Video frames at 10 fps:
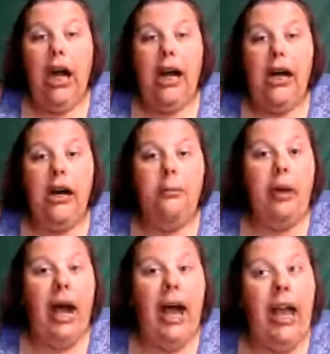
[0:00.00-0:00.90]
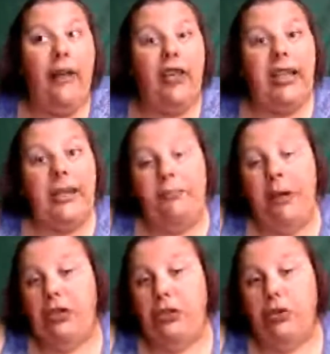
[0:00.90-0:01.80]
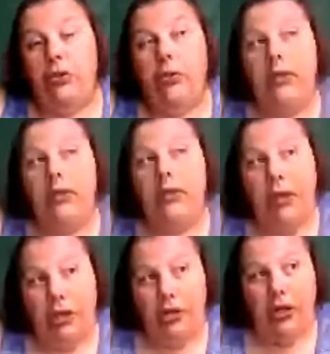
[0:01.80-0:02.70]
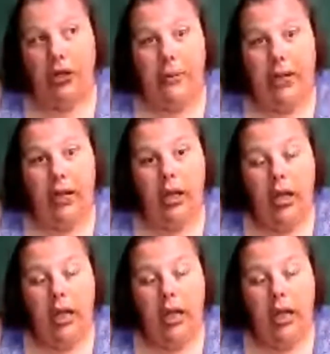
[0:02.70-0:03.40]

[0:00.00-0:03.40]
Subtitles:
I have a special picture coming.